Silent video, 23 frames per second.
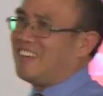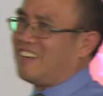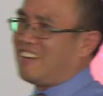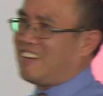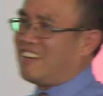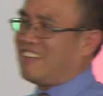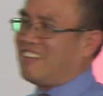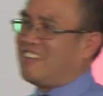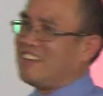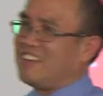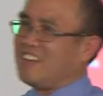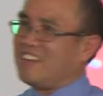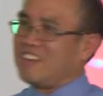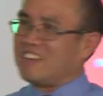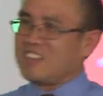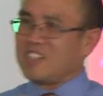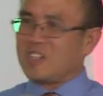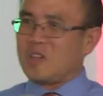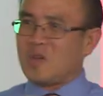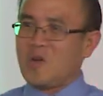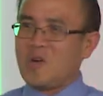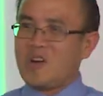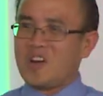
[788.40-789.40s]
I think their
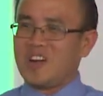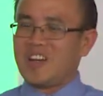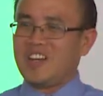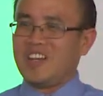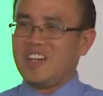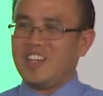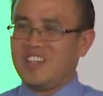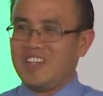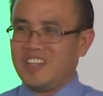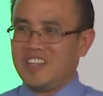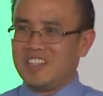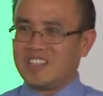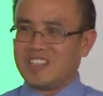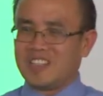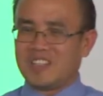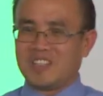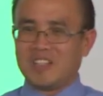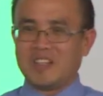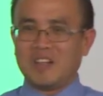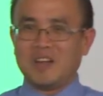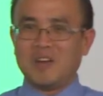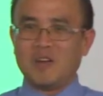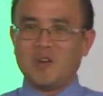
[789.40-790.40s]
slogan is
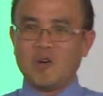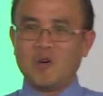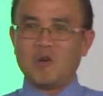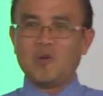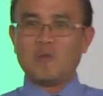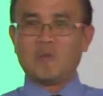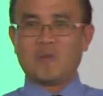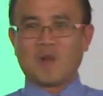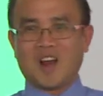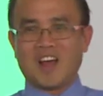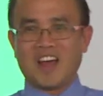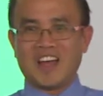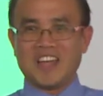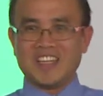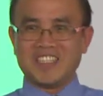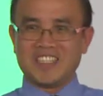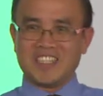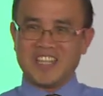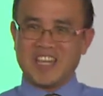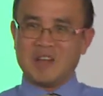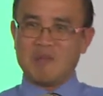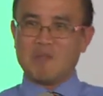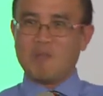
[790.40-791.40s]
low
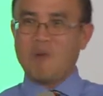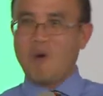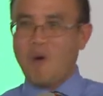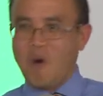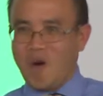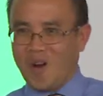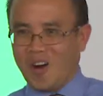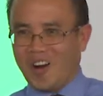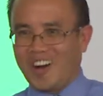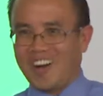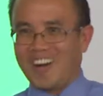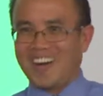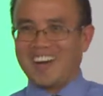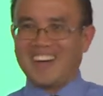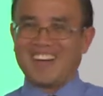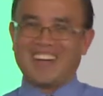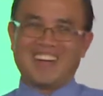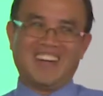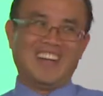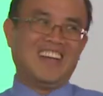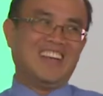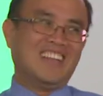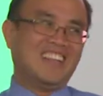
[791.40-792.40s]
price and more,
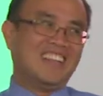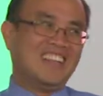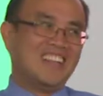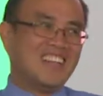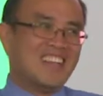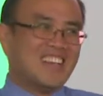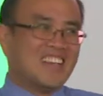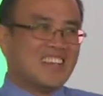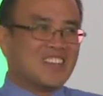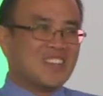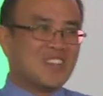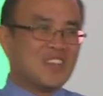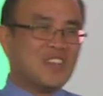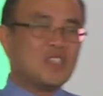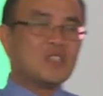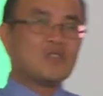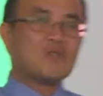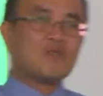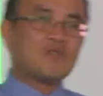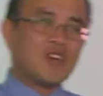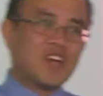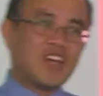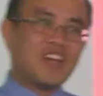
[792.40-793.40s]
right? So it's
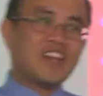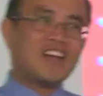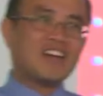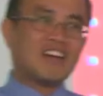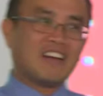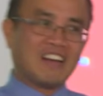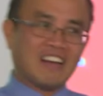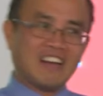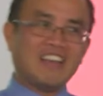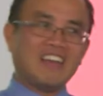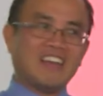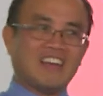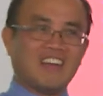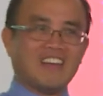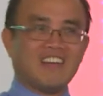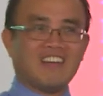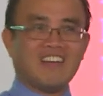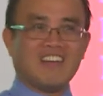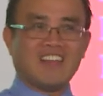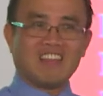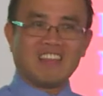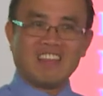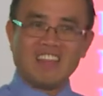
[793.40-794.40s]
very clear
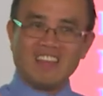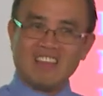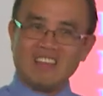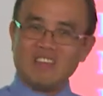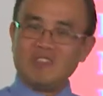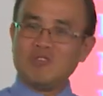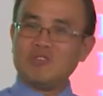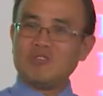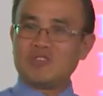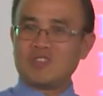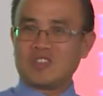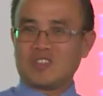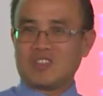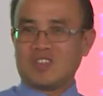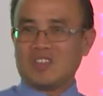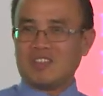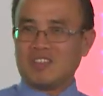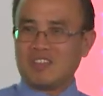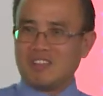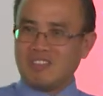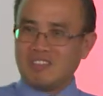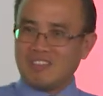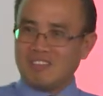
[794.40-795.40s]
that they use
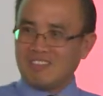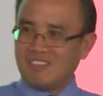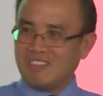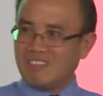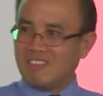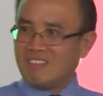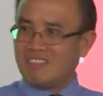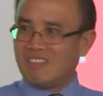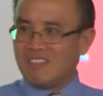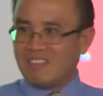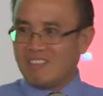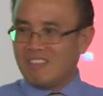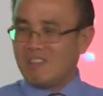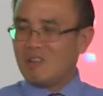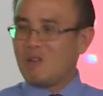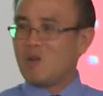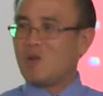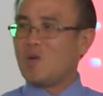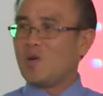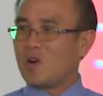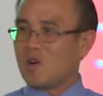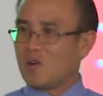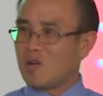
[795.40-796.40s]

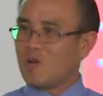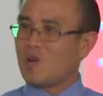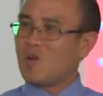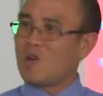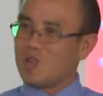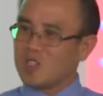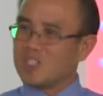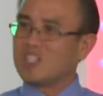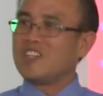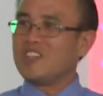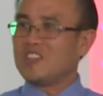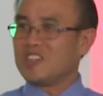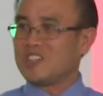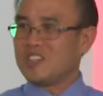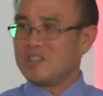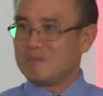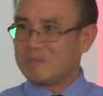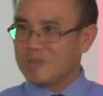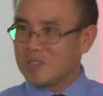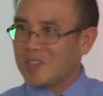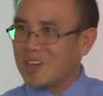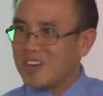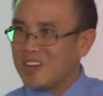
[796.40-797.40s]
lower cost
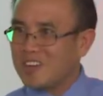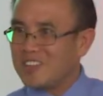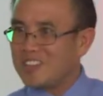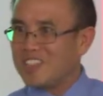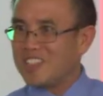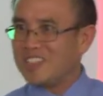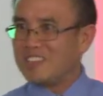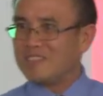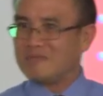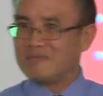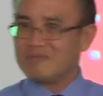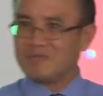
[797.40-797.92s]
leadership strategy.